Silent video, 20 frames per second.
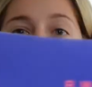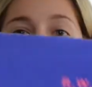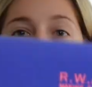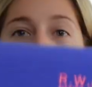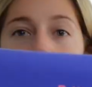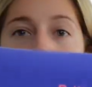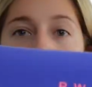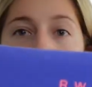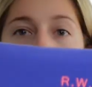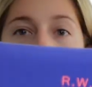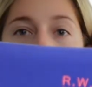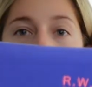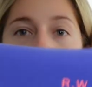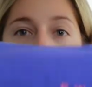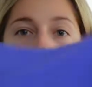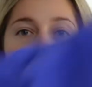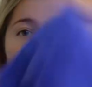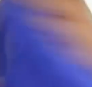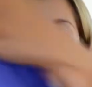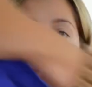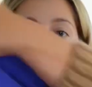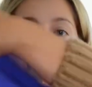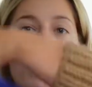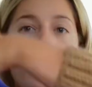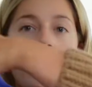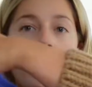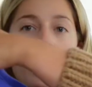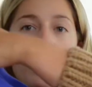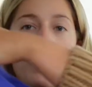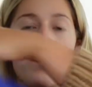purple,
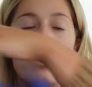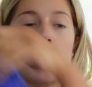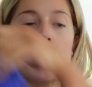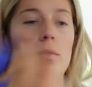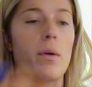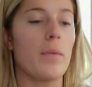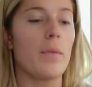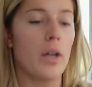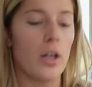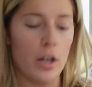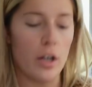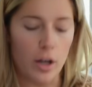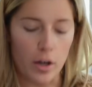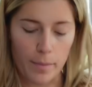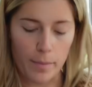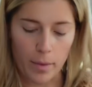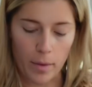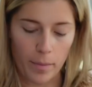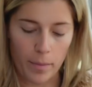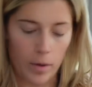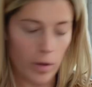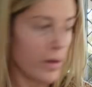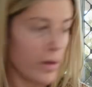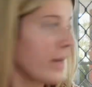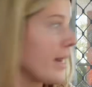which I'm probably gonna go put on